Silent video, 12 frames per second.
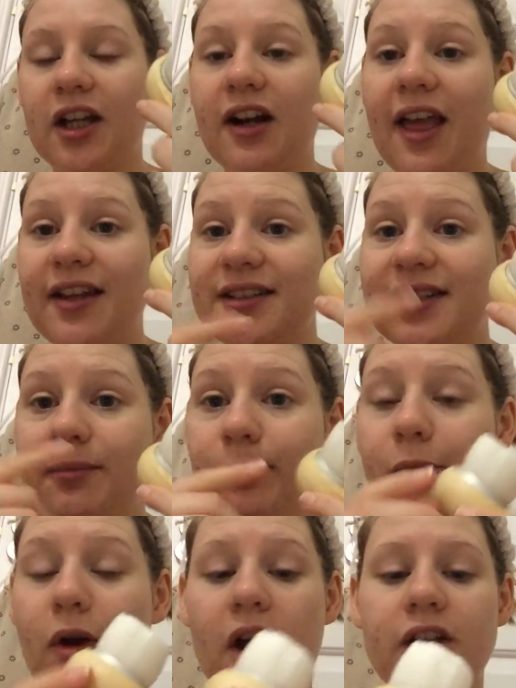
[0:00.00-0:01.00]
cleansing
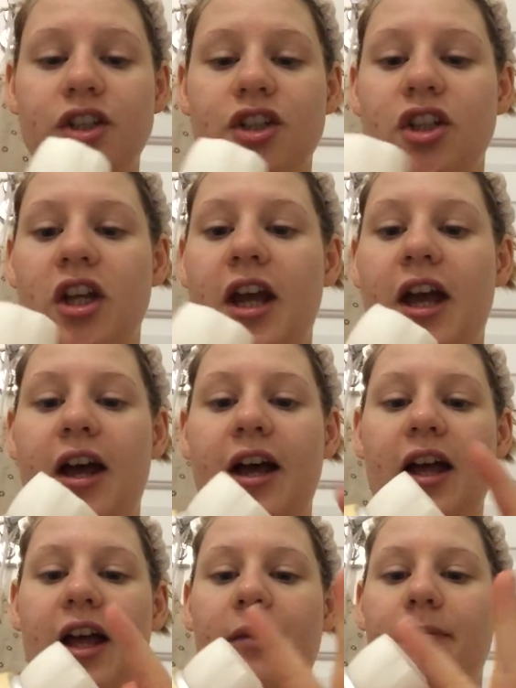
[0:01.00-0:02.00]
brush.
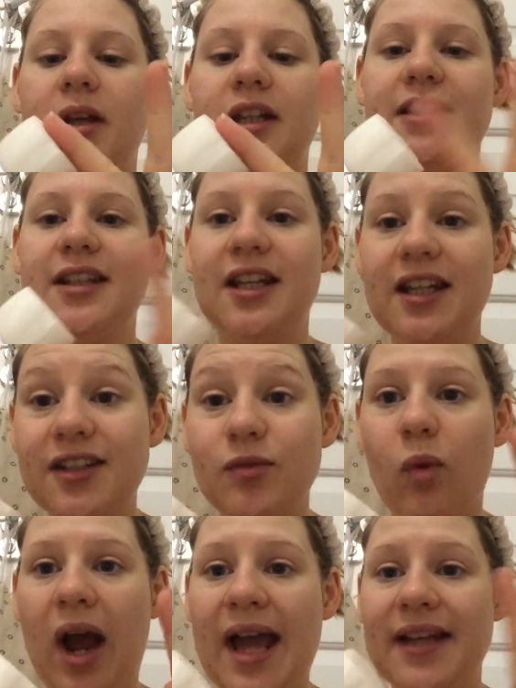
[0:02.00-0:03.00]
It is
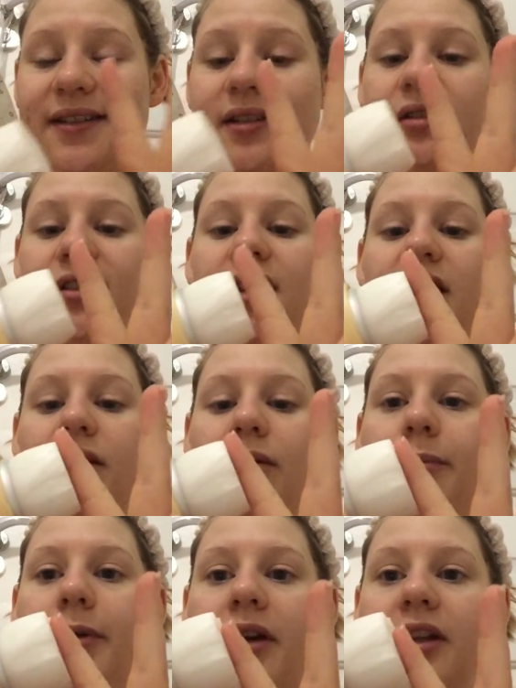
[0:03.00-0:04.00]
wet,
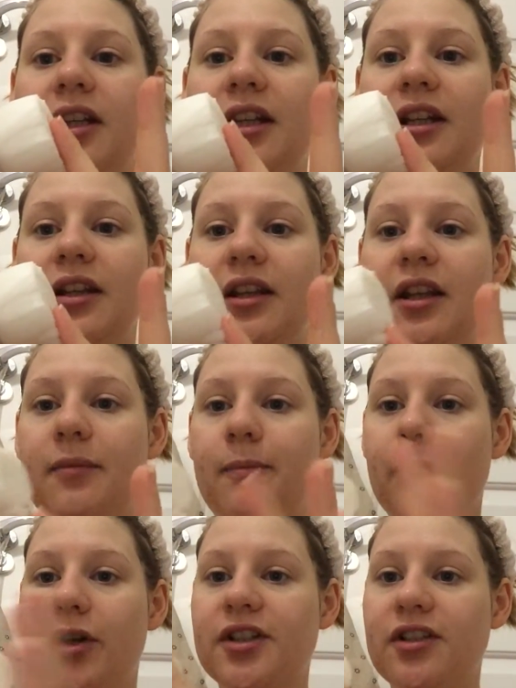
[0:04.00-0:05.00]
so but the
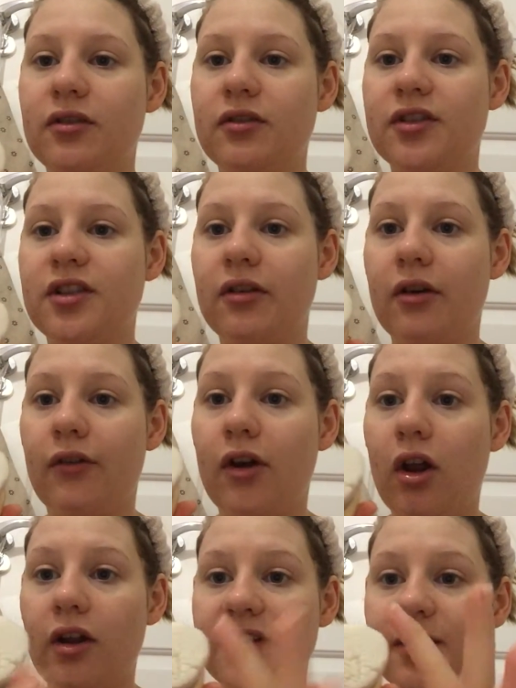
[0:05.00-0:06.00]
bristles, there are
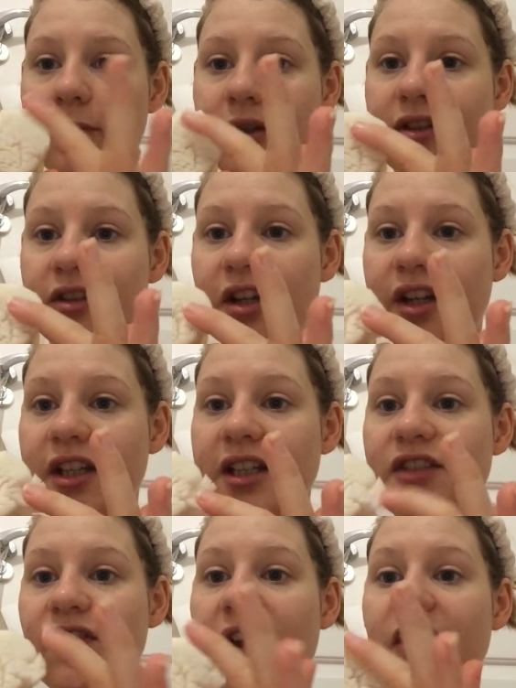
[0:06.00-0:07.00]
lots of bristles on, and
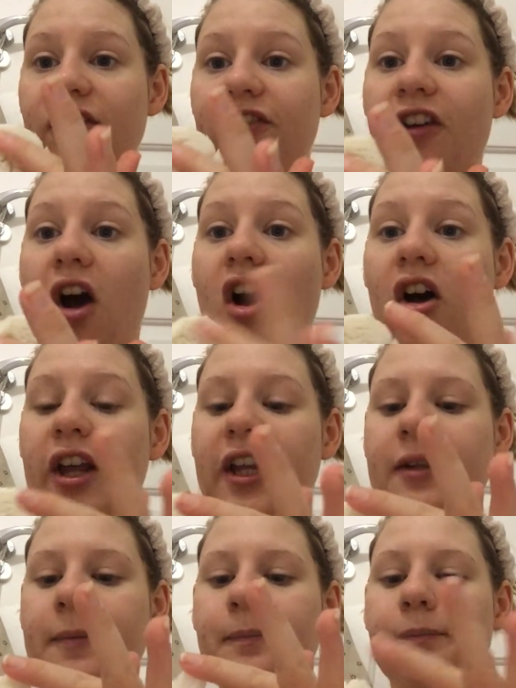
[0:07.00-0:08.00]
it's very
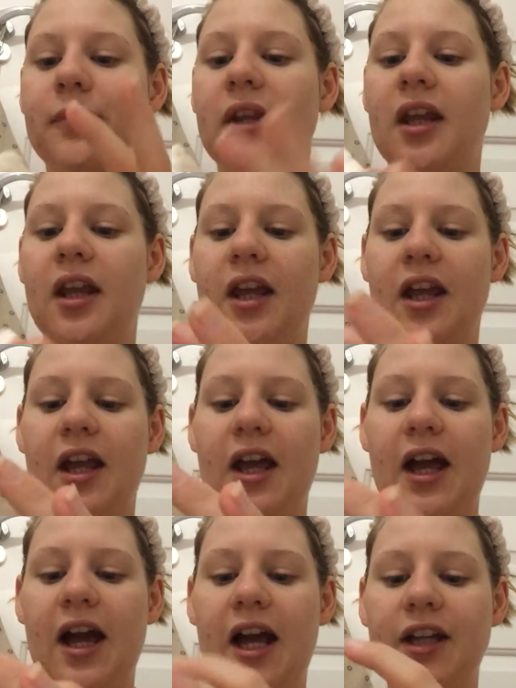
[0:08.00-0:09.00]
fine,
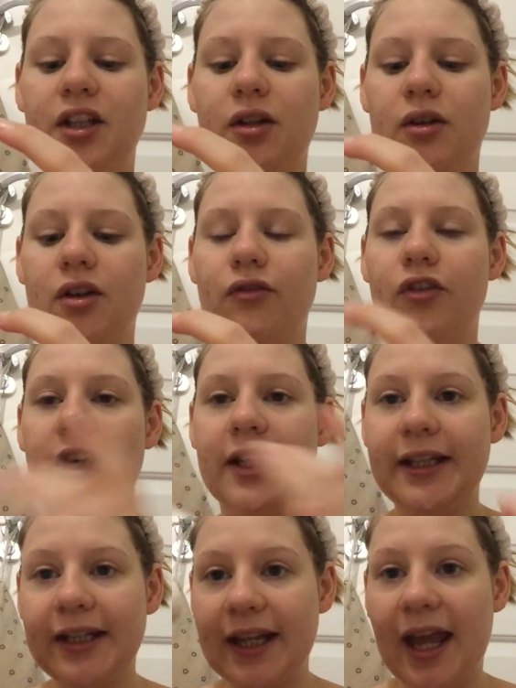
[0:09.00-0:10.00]
and you can
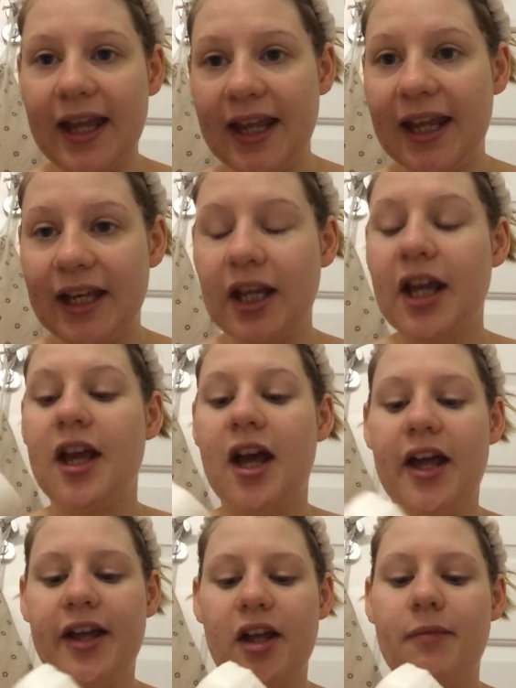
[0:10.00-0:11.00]
really get in.
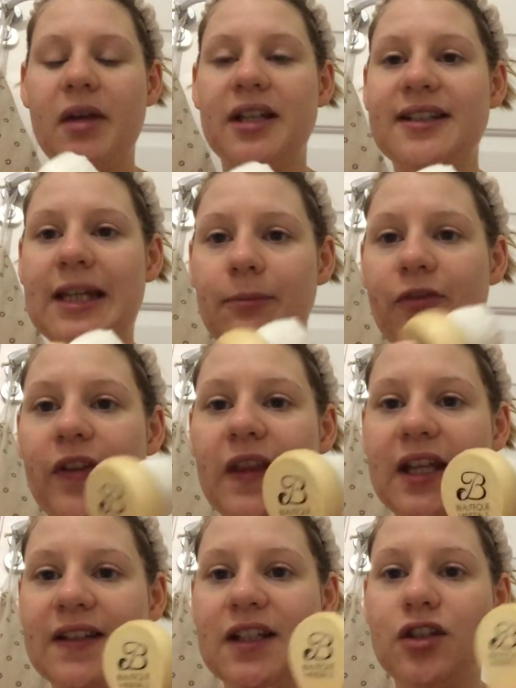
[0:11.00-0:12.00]
A tip for
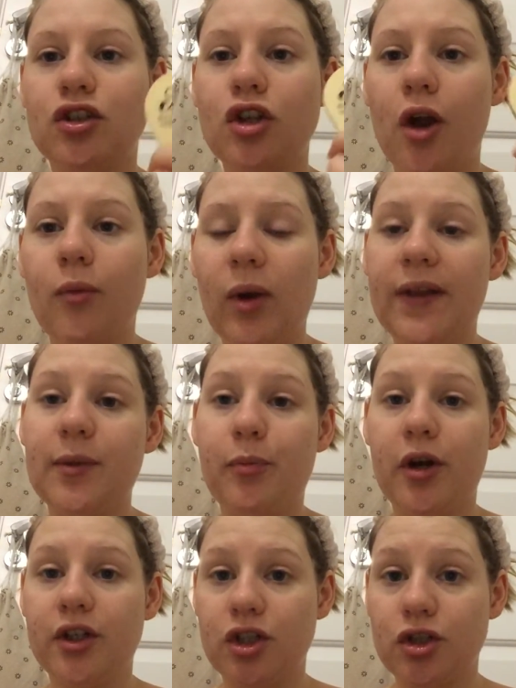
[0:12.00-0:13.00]
these is don't wet the
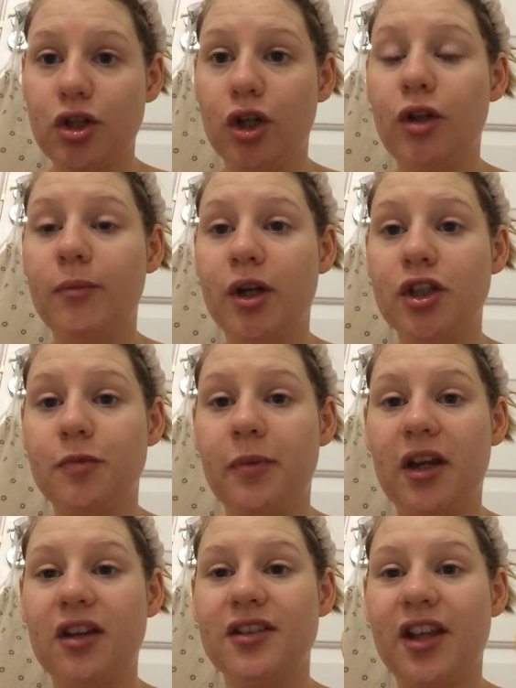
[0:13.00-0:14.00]
brush too much,
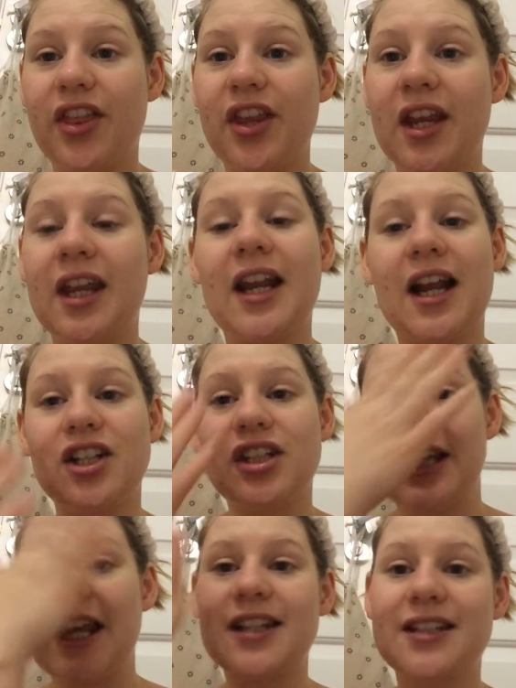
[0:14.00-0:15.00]
because I think it actually